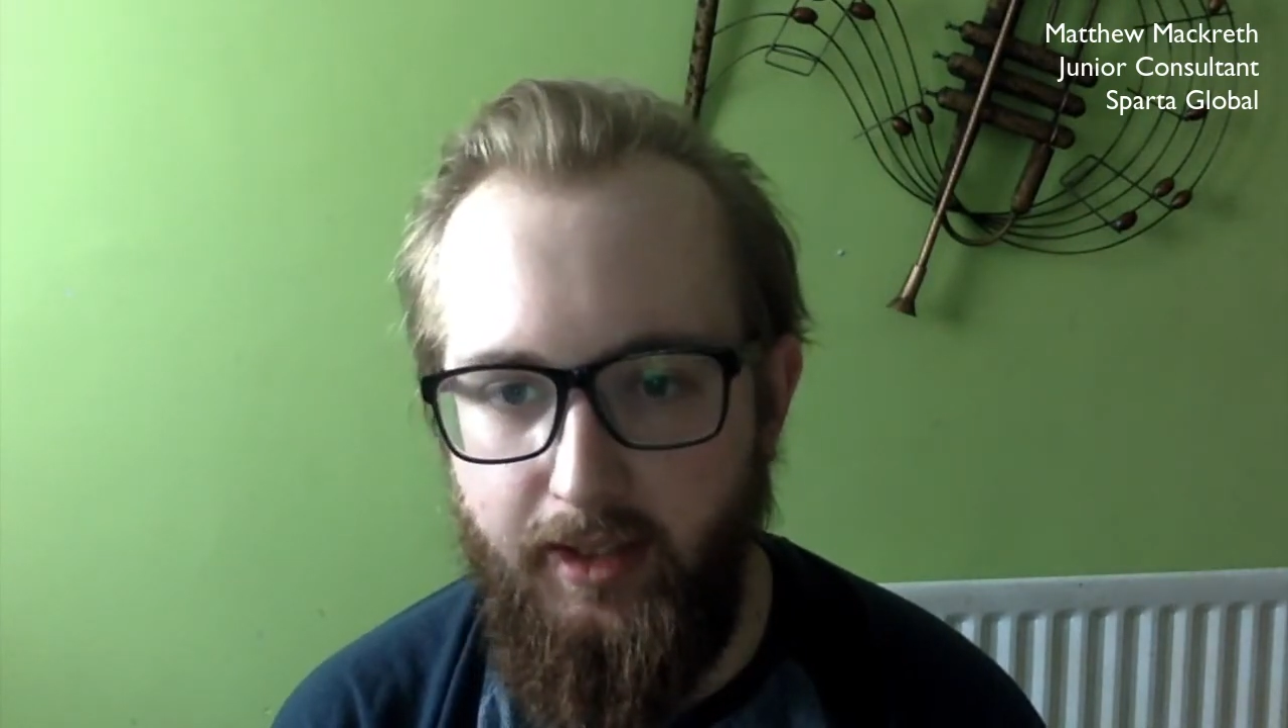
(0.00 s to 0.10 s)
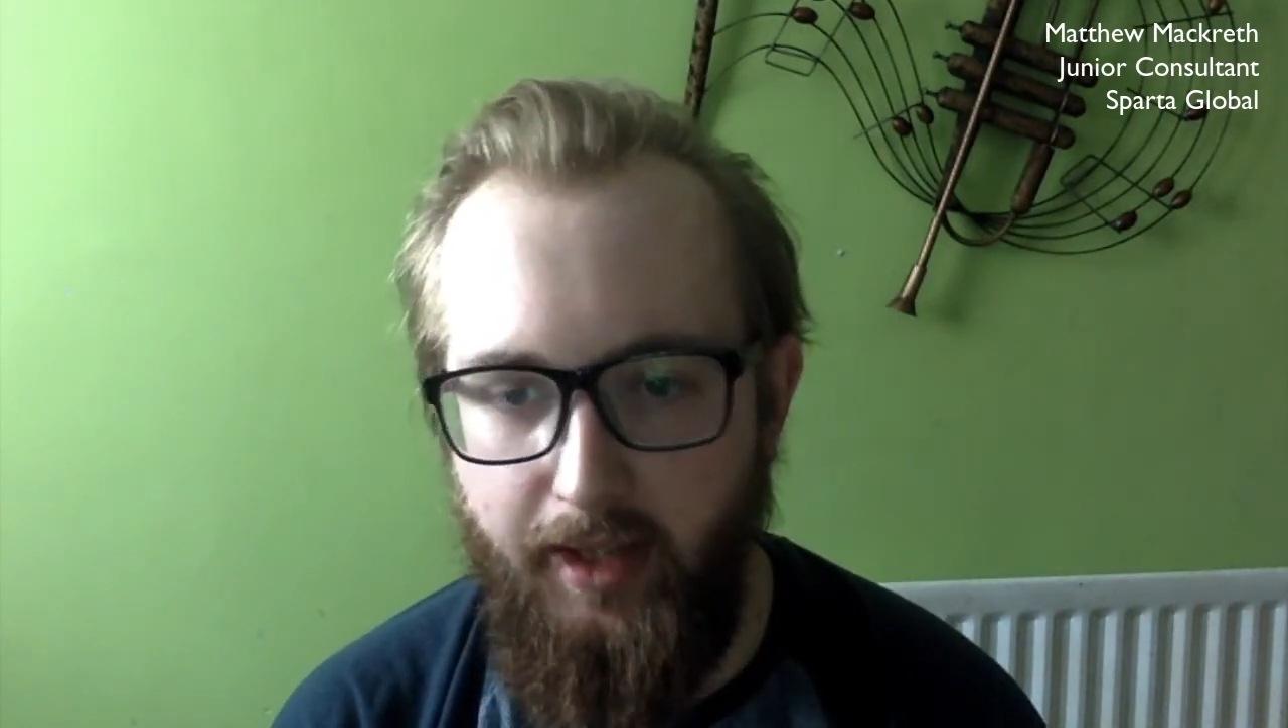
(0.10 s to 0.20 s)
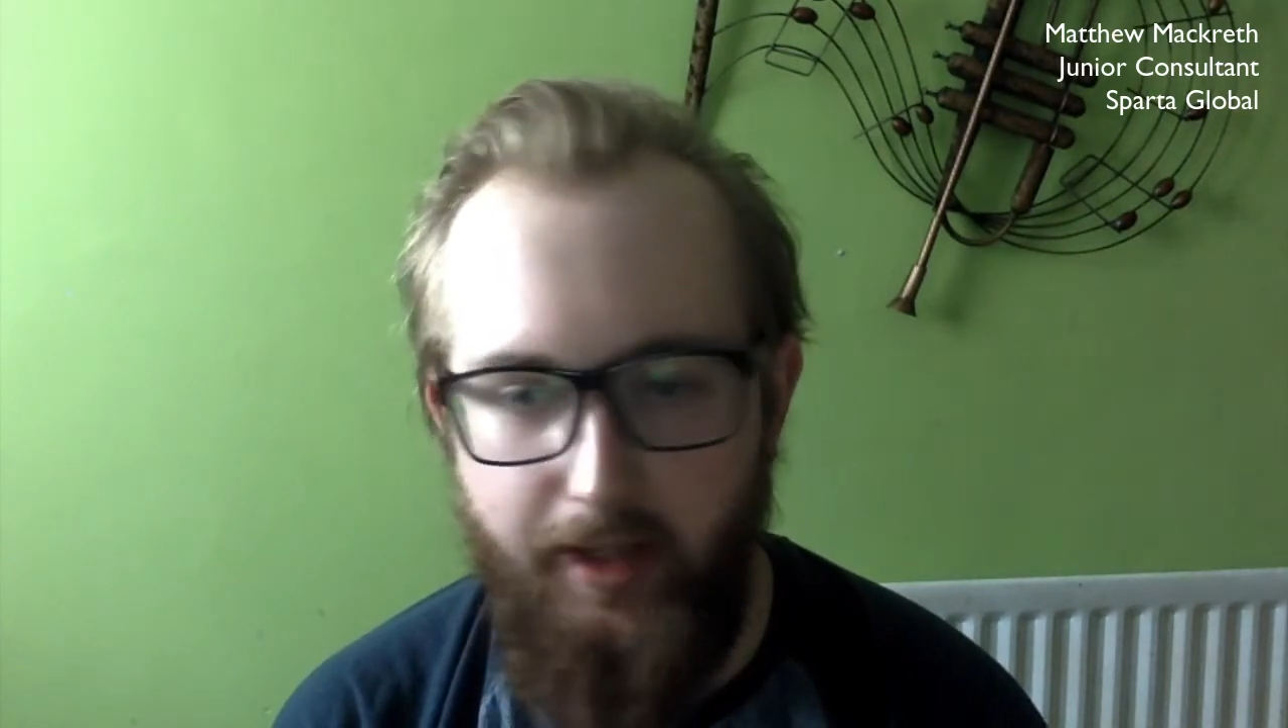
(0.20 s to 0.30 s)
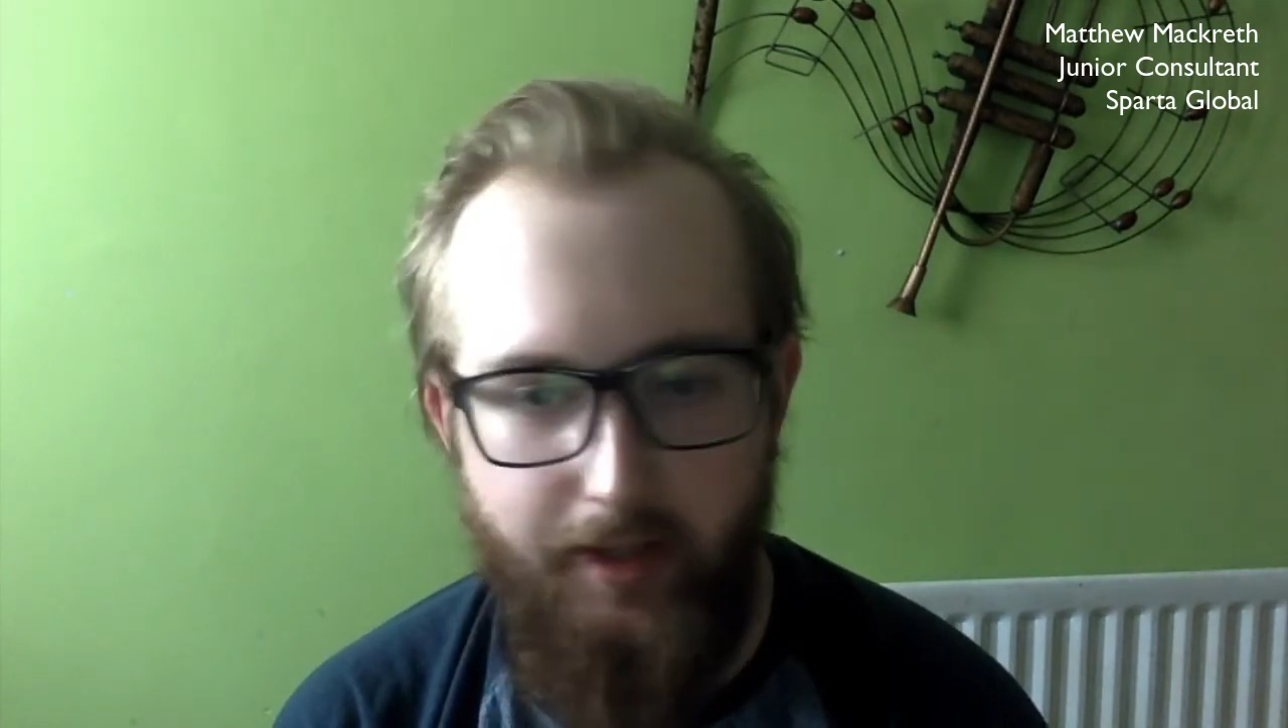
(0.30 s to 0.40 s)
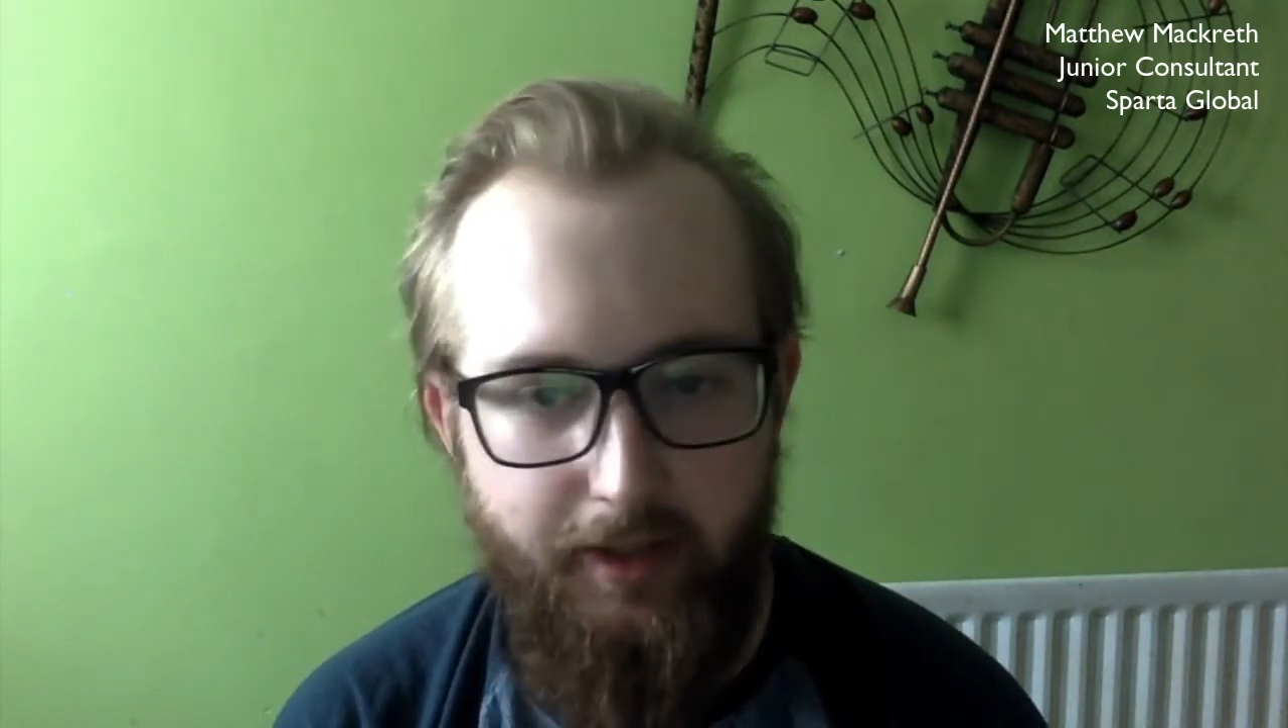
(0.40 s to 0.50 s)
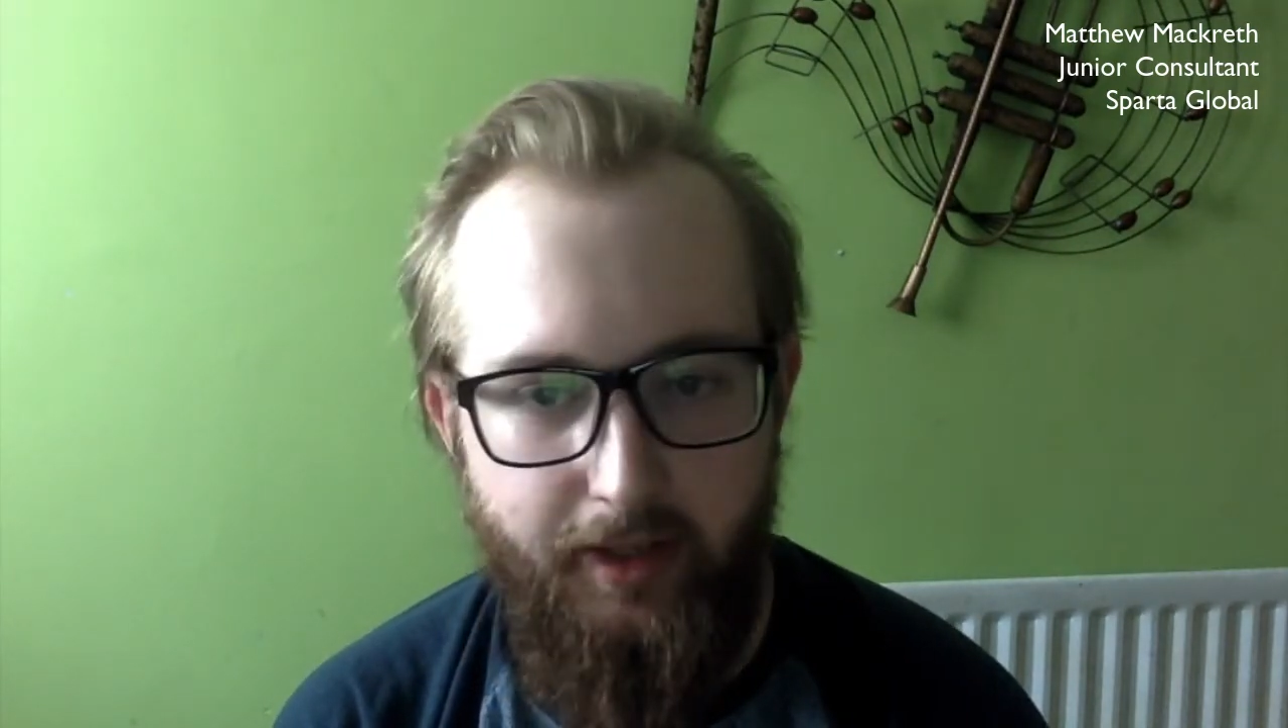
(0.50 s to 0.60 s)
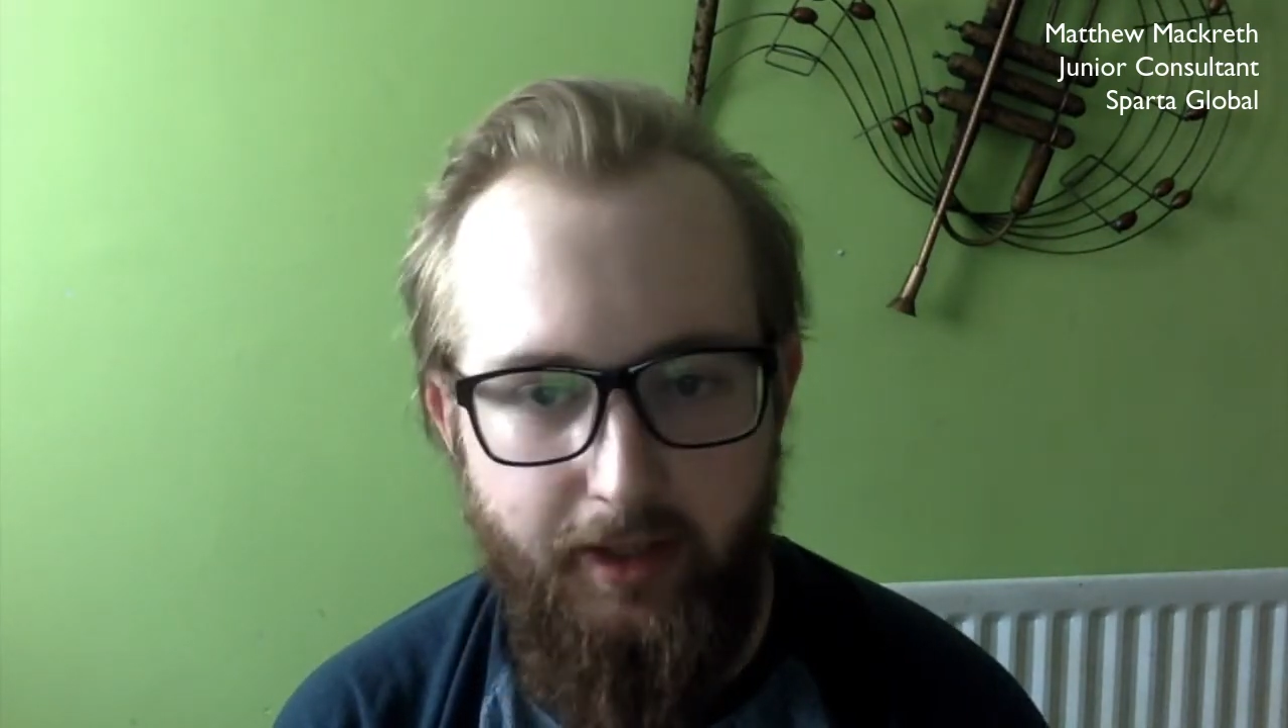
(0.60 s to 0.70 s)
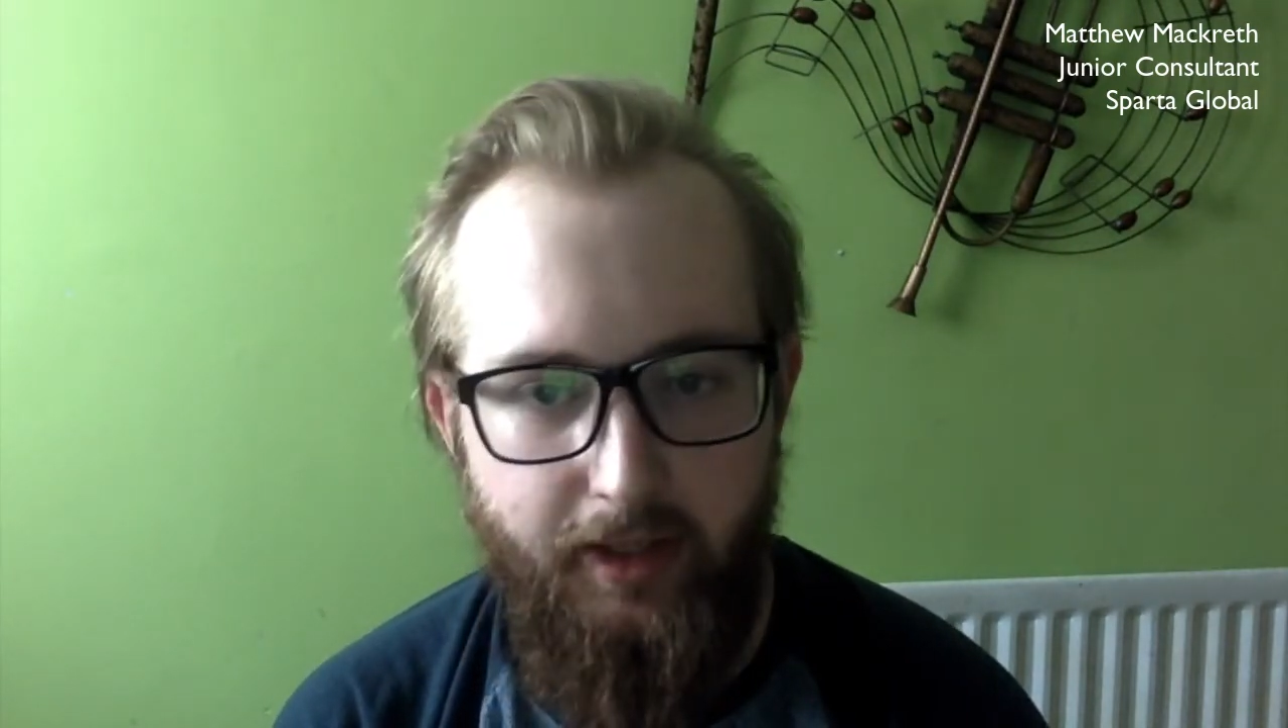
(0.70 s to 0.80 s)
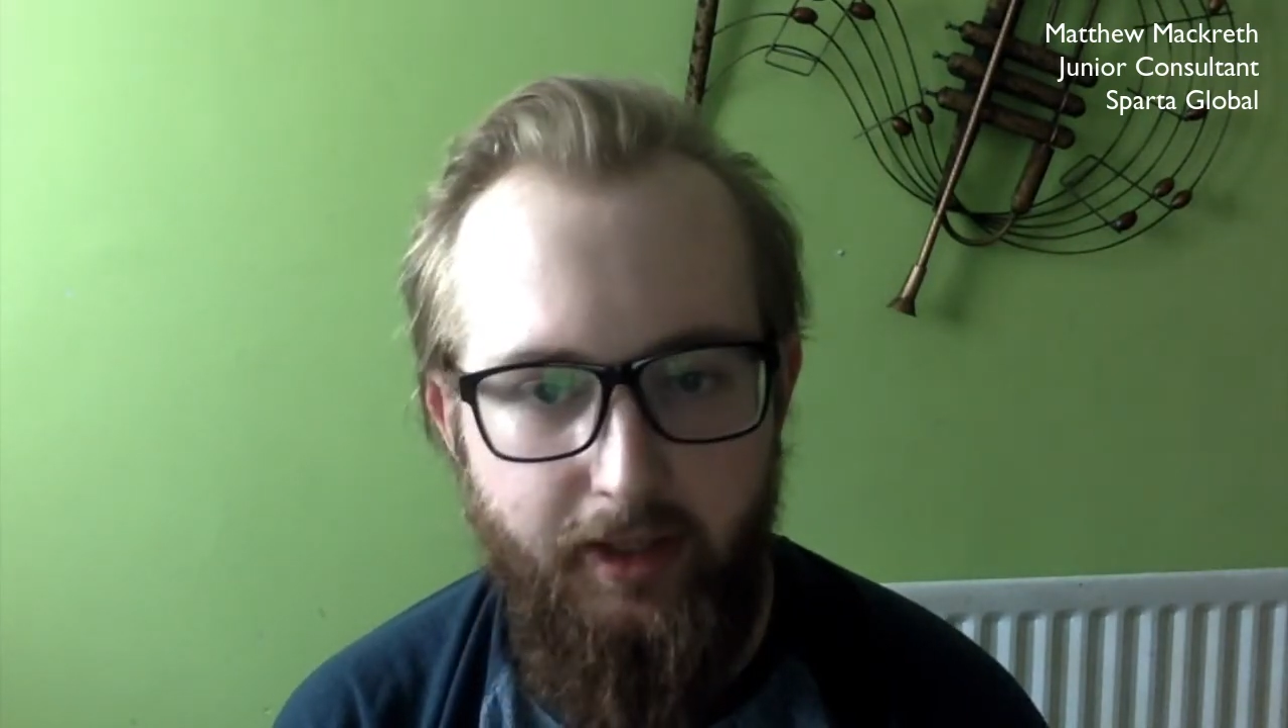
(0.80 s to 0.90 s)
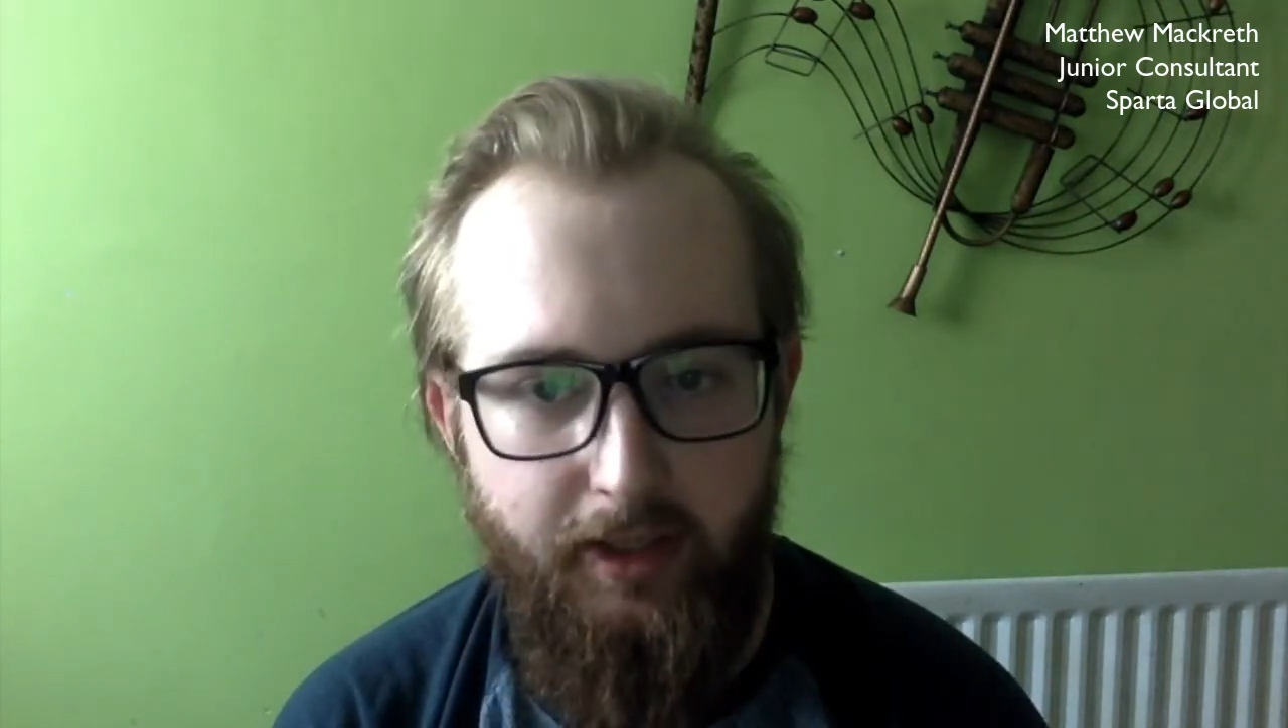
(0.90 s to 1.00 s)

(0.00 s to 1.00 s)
that kind of thing.